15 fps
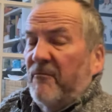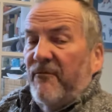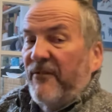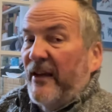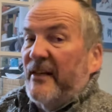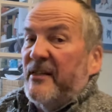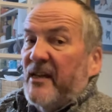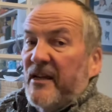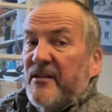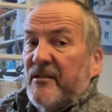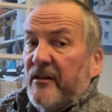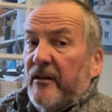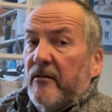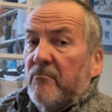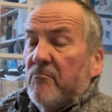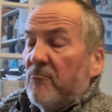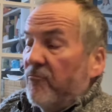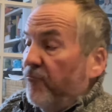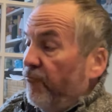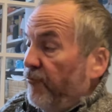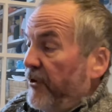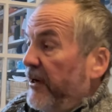Fantastic.
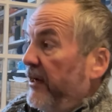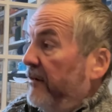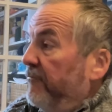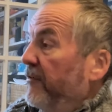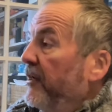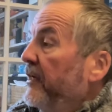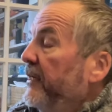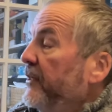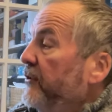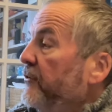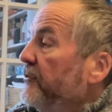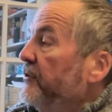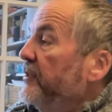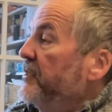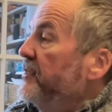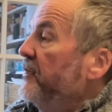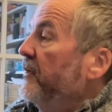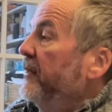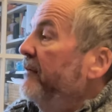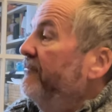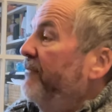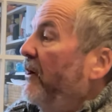Really, really good
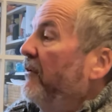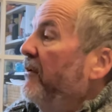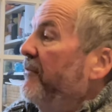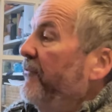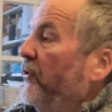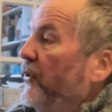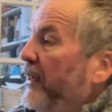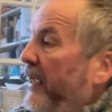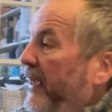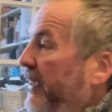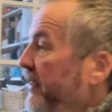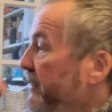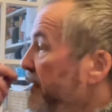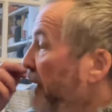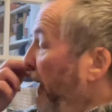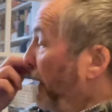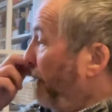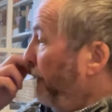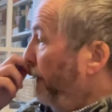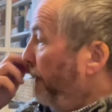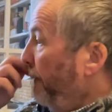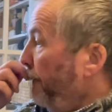design. Very, very handy.
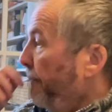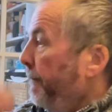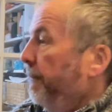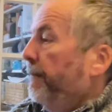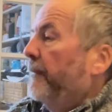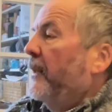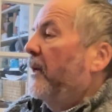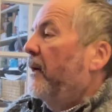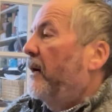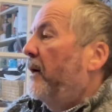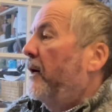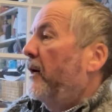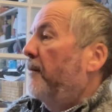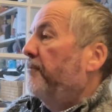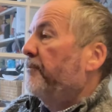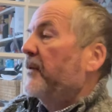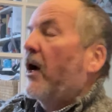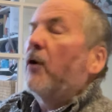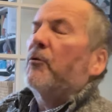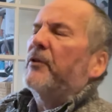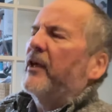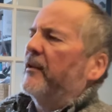The
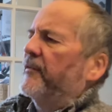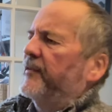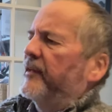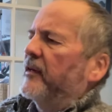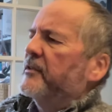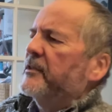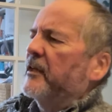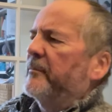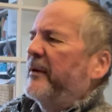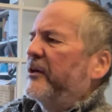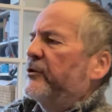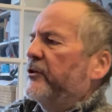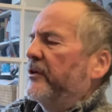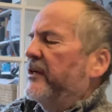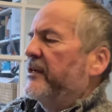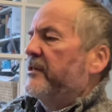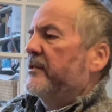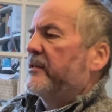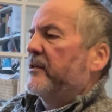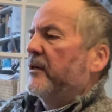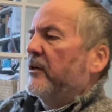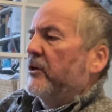other thing I was going to mention
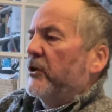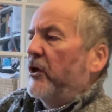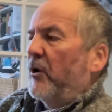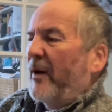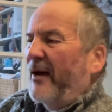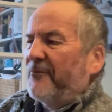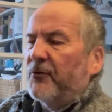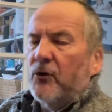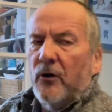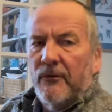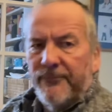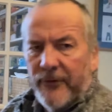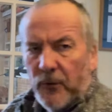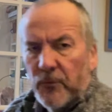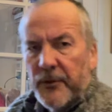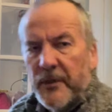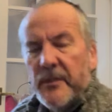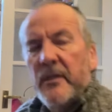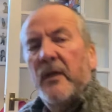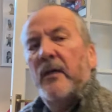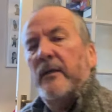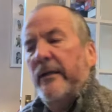is you haven't got folders.
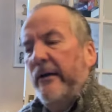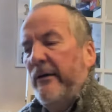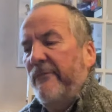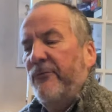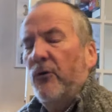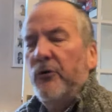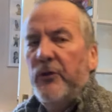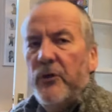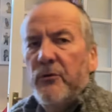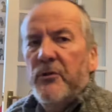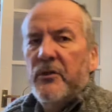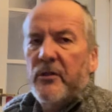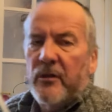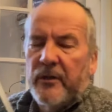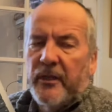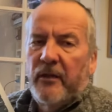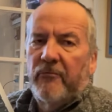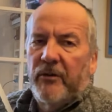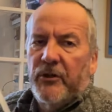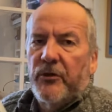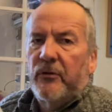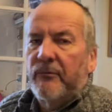Now, if you're used to the
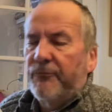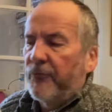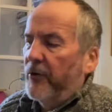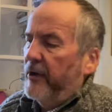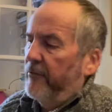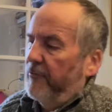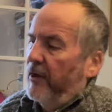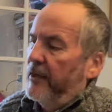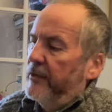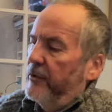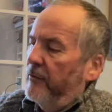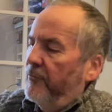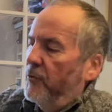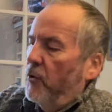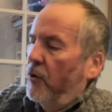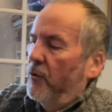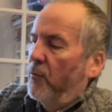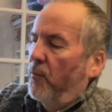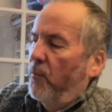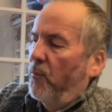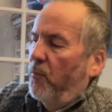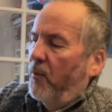original Freewrite, you've got
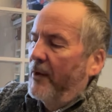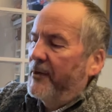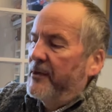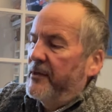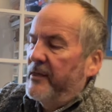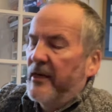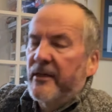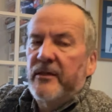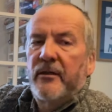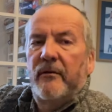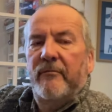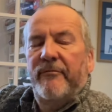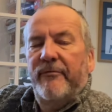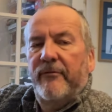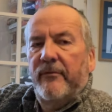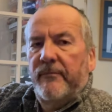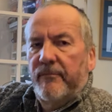one set of